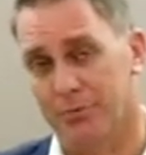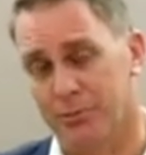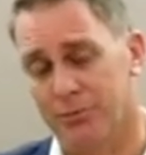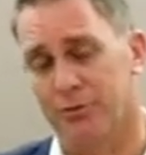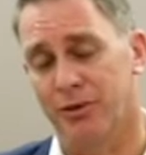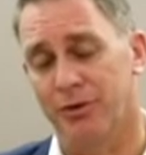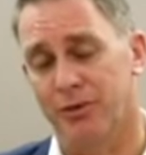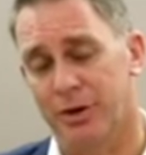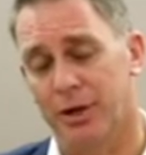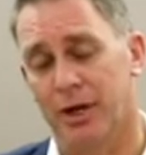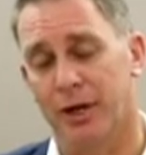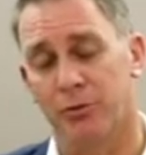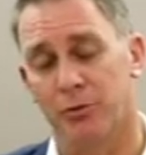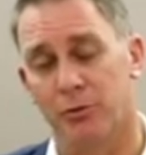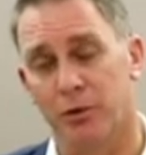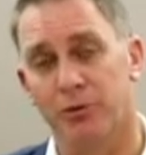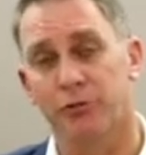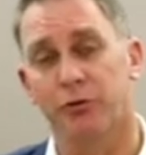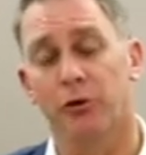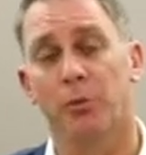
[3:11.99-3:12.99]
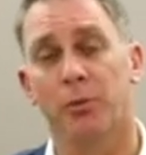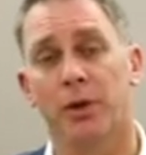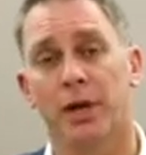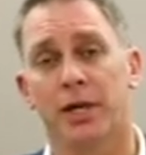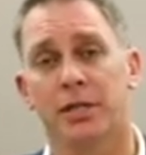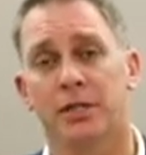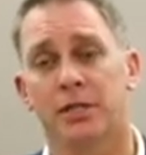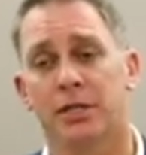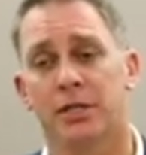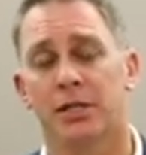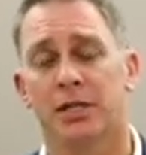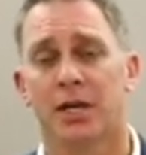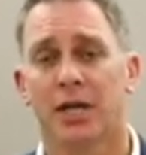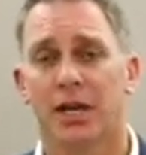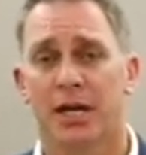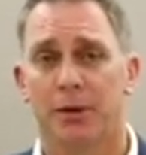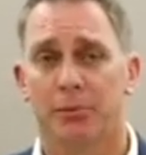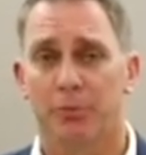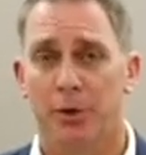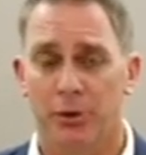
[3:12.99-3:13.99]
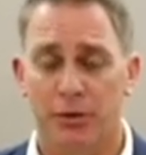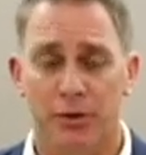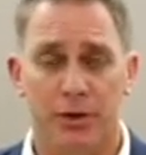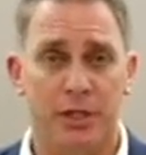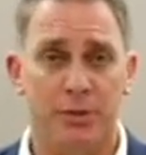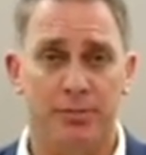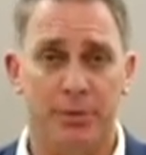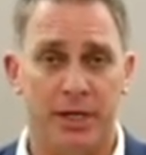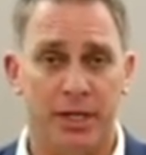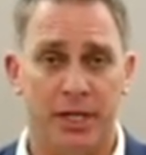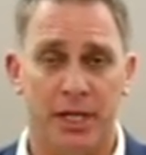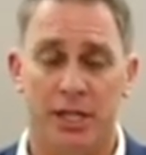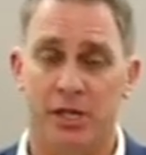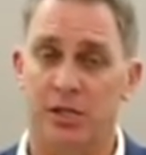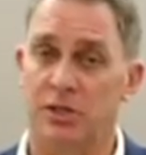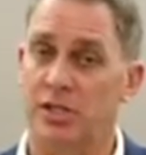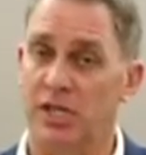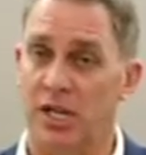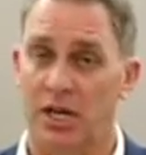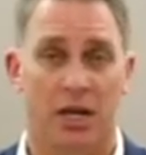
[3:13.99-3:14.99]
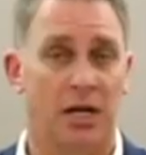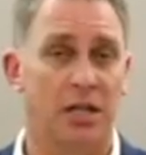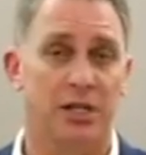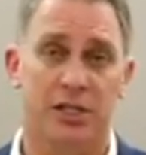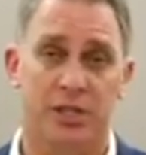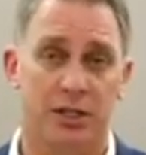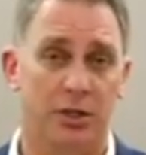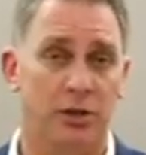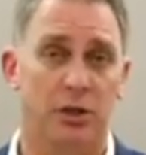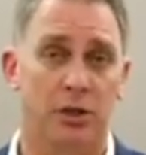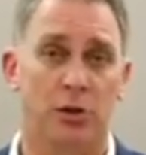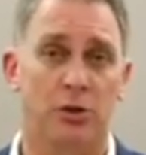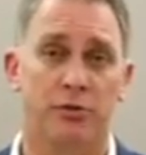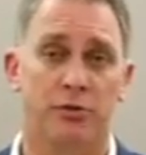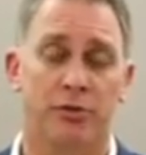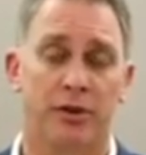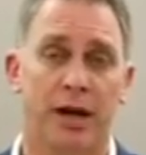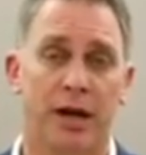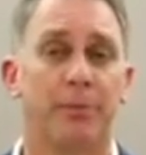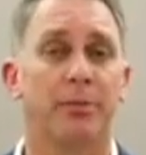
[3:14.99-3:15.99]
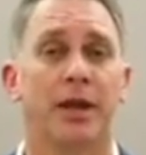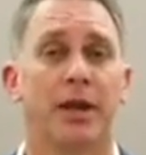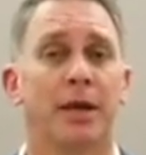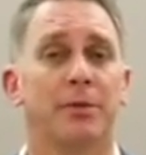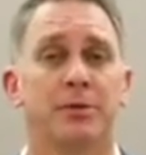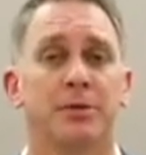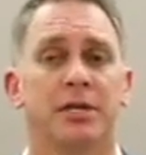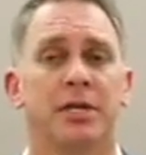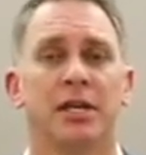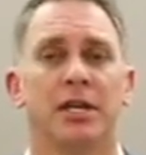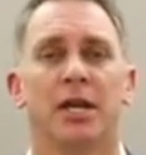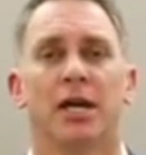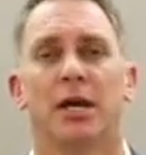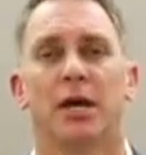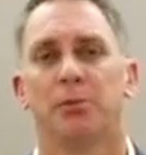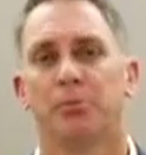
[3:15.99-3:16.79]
if you like, reformulated it. Both of these medications are still used for epilepsy,